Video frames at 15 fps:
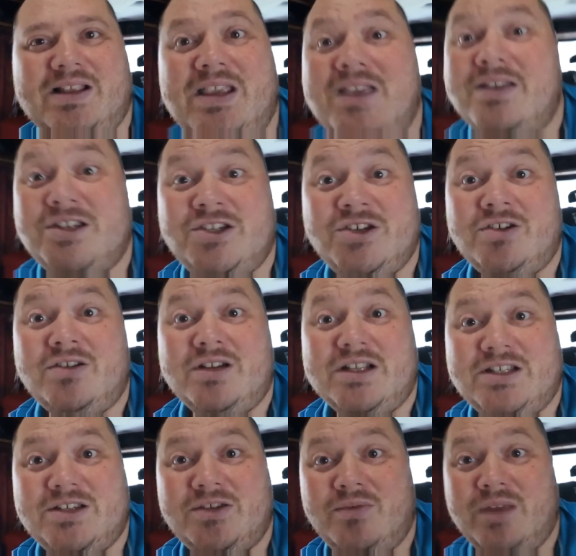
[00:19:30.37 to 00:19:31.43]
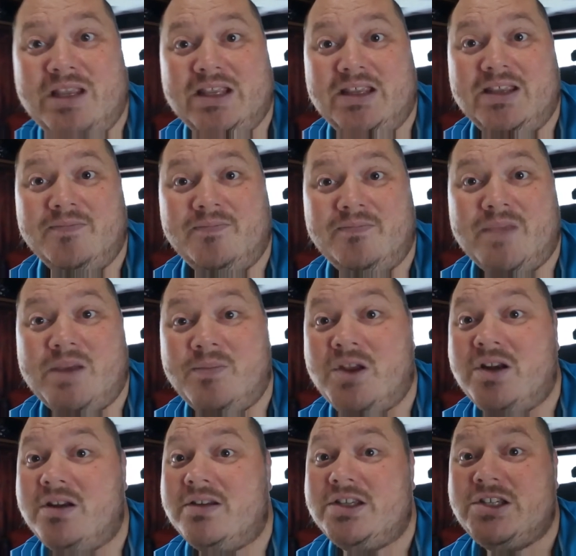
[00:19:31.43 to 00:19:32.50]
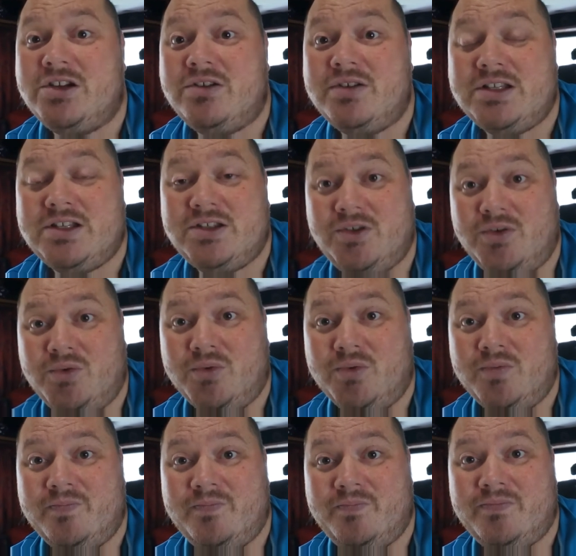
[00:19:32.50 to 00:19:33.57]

he is sure it's 3. My mother is sure it's 2.